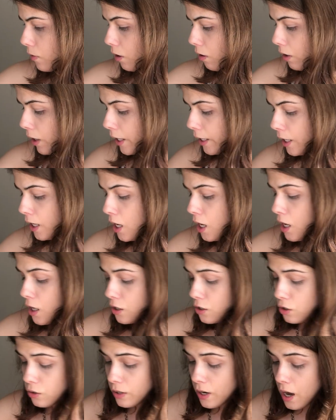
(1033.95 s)
All right,
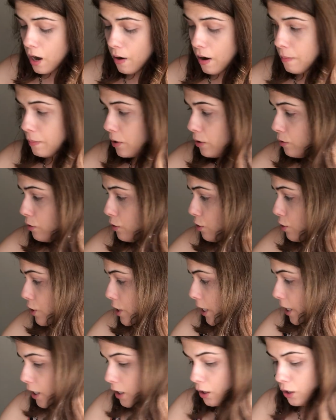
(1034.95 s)
so now I'm going to
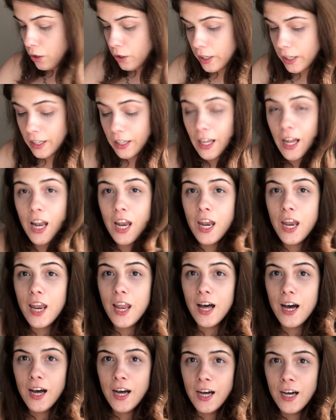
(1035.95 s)
take a look at
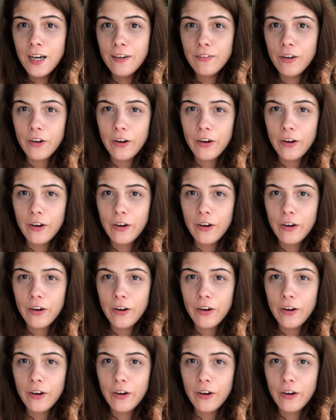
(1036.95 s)
love.